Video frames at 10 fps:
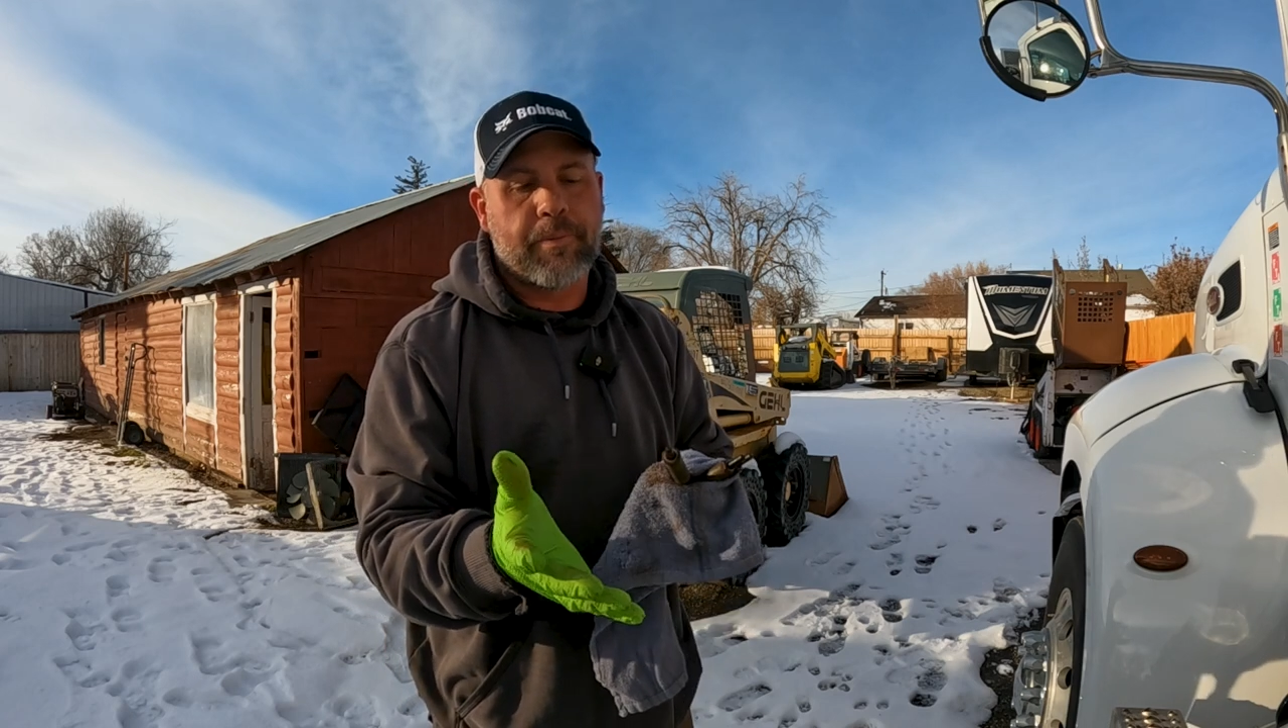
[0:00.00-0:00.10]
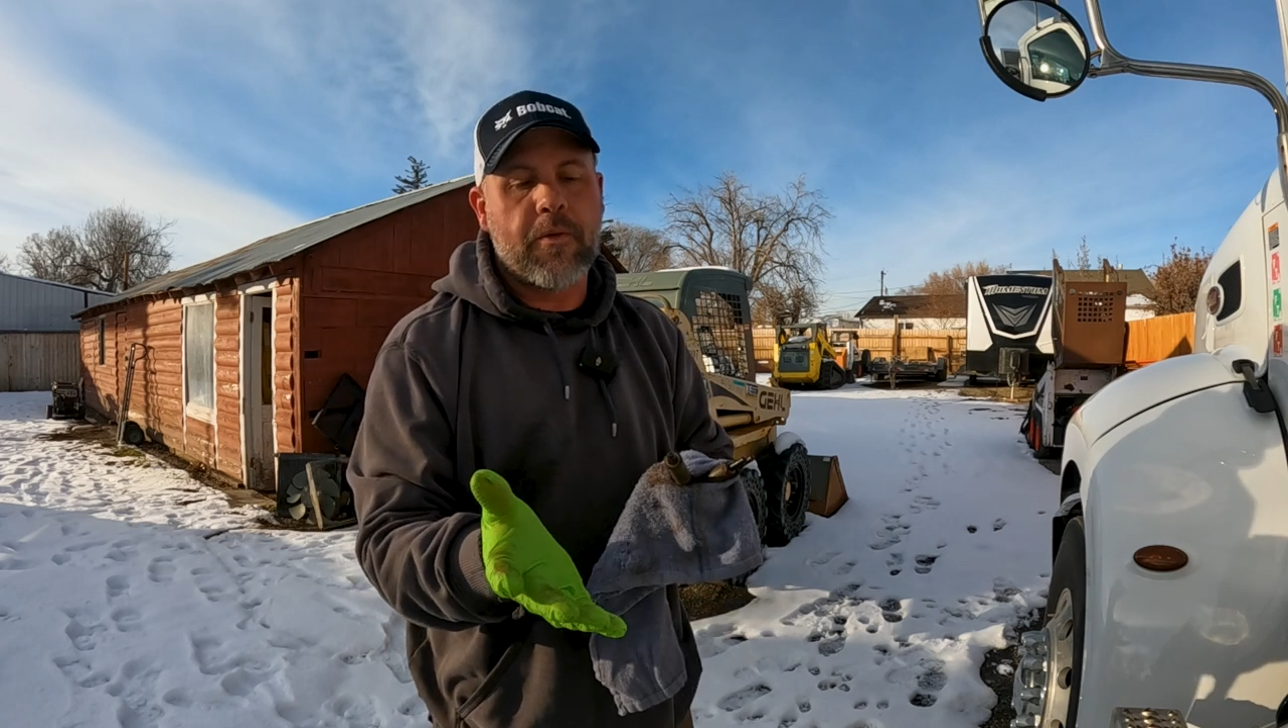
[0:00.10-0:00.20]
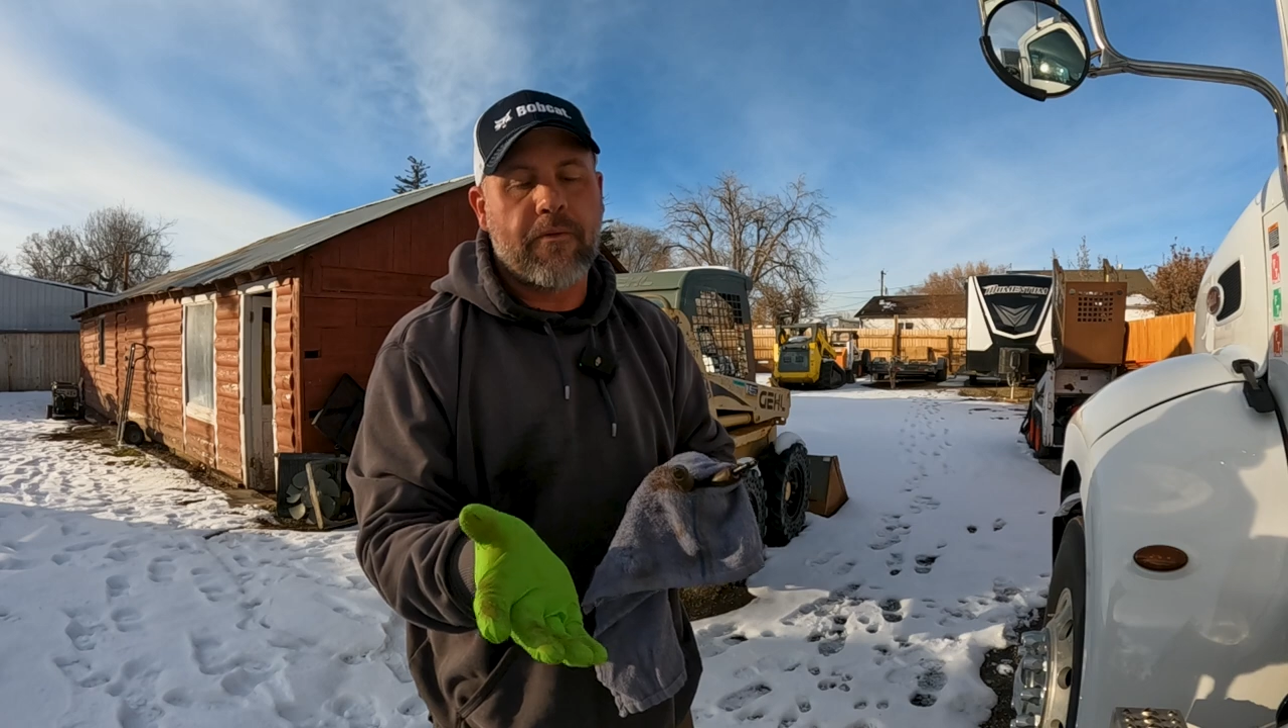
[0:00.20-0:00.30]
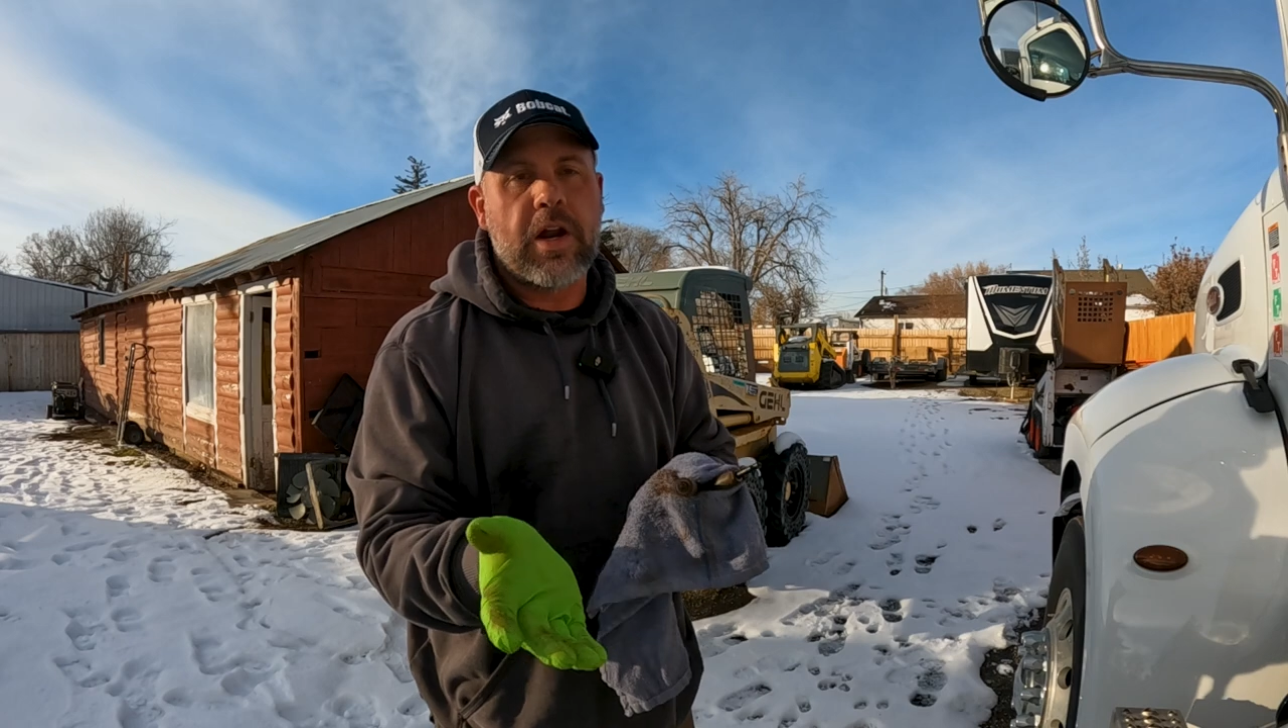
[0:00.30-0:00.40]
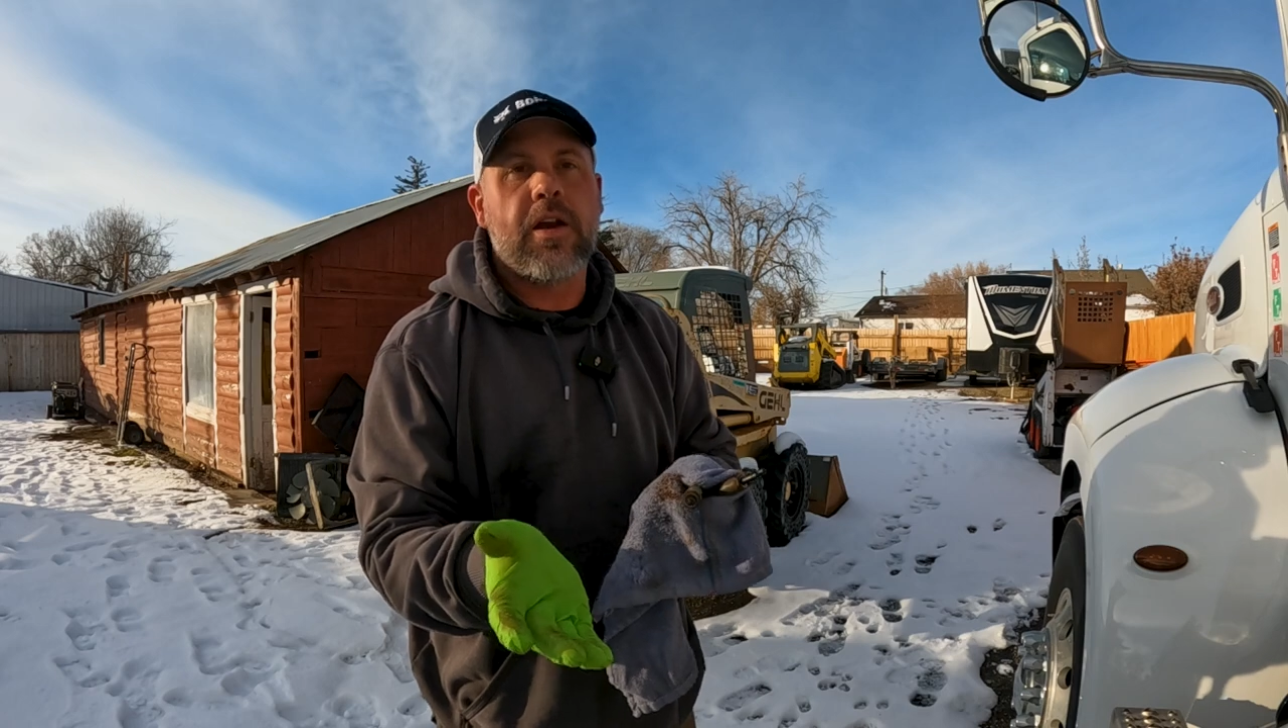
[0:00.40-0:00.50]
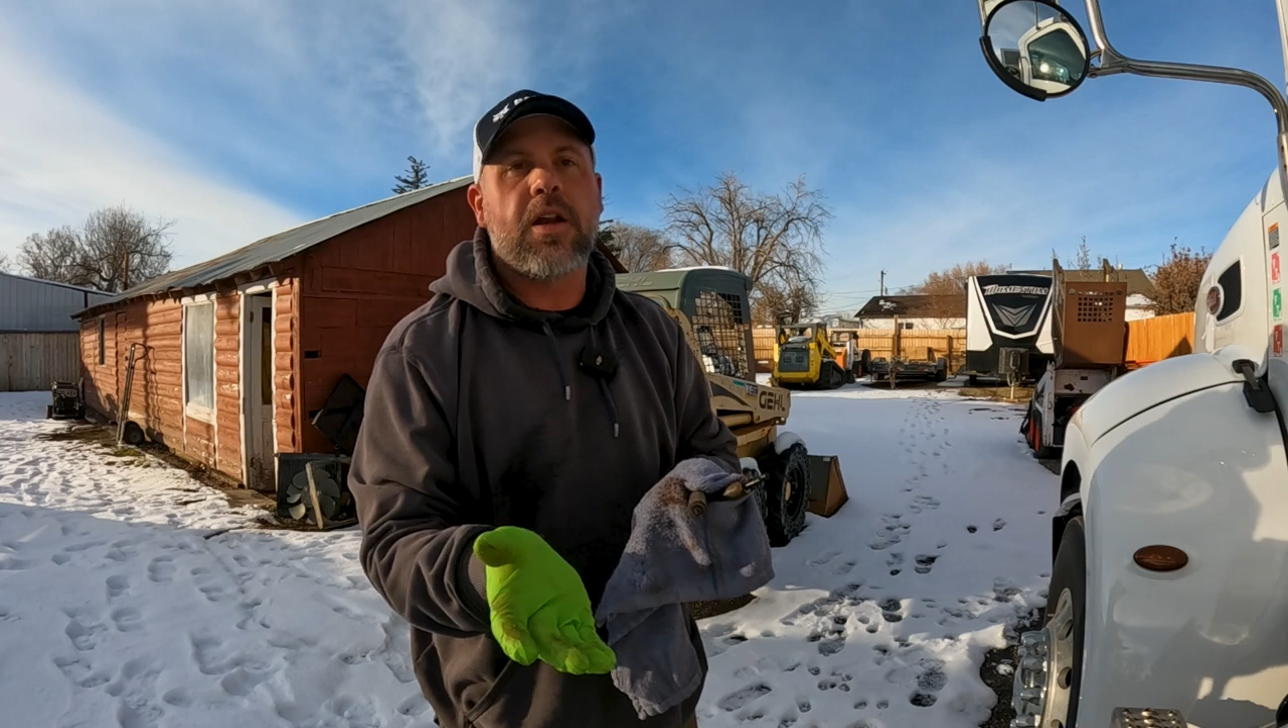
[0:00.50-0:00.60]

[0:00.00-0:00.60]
very